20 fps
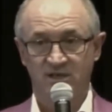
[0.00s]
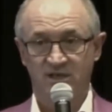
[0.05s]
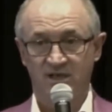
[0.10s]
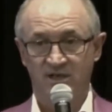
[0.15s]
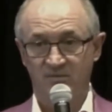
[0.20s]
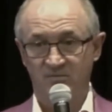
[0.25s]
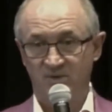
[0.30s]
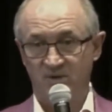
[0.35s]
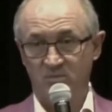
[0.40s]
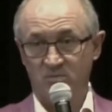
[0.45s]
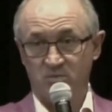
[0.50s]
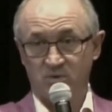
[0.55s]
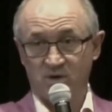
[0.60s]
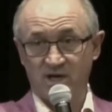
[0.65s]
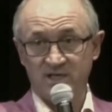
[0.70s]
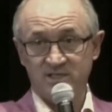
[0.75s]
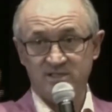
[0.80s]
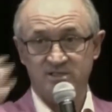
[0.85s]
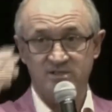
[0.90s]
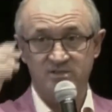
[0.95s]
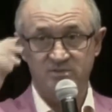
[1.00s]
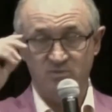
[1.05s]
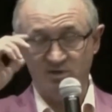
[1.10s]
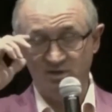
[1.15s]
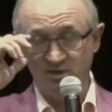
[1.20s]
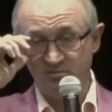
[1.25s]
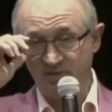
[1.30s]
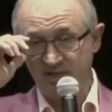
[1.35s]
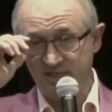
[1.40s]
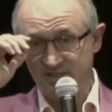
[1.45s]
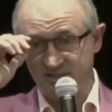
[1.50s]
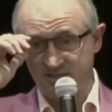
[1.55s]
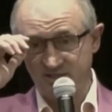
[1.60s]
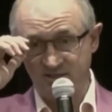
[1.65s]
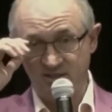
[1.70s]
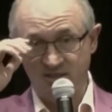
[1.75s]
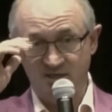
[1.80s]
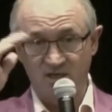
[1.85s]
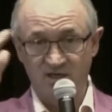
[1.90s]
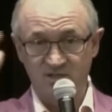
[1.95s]
Bryce is one of the best in the
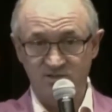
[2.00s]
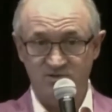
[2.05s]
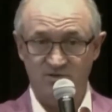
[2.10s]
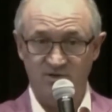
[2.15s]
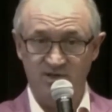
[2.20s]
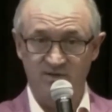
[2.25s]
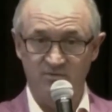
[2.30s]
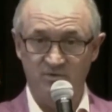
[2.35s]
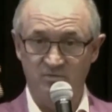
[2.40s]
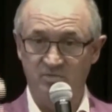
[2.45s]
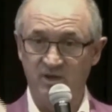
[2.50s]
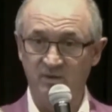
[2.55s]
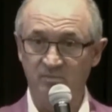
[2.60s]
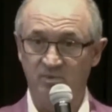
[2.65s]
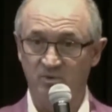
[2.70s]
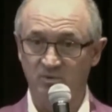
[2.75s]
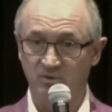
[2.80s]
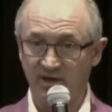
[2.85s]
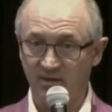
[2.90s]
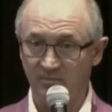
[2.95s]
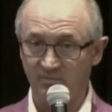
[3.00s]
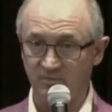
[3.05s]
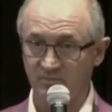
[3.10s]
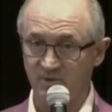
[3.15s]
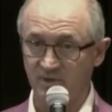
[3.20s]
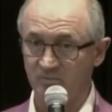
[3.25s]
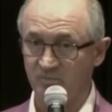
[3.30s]
country with helping people with their